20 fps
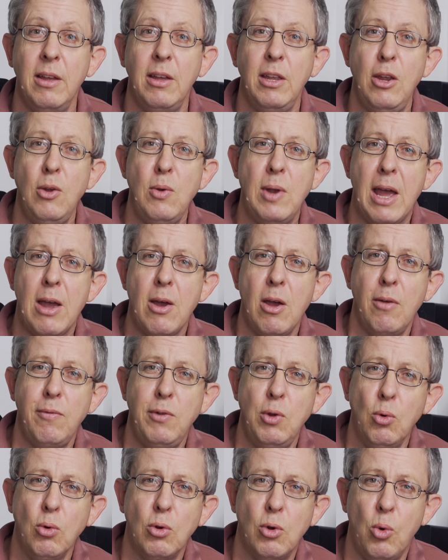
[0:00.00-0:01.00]
you now have
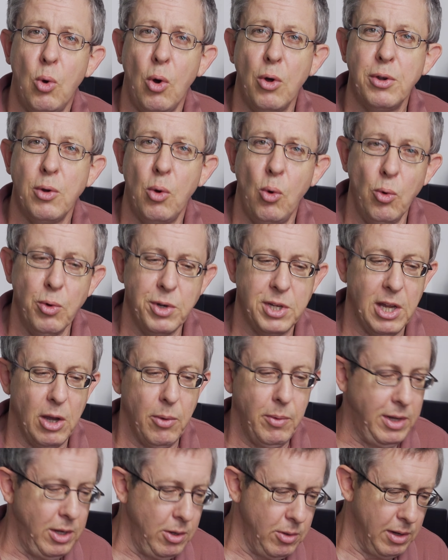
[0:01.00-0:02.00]
your quad
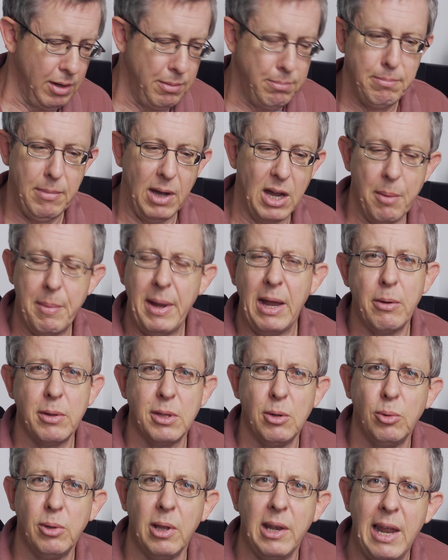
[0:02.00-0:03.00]
audio, and you can muck about
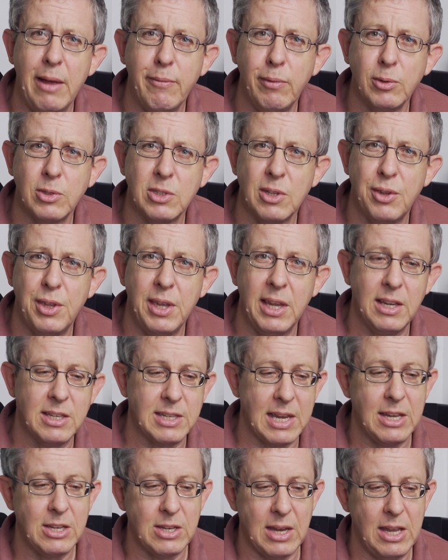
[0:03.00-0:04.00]
with all the levels and
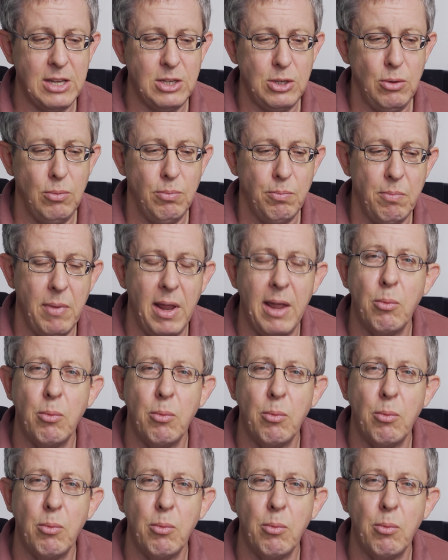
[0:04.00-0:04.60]
things as you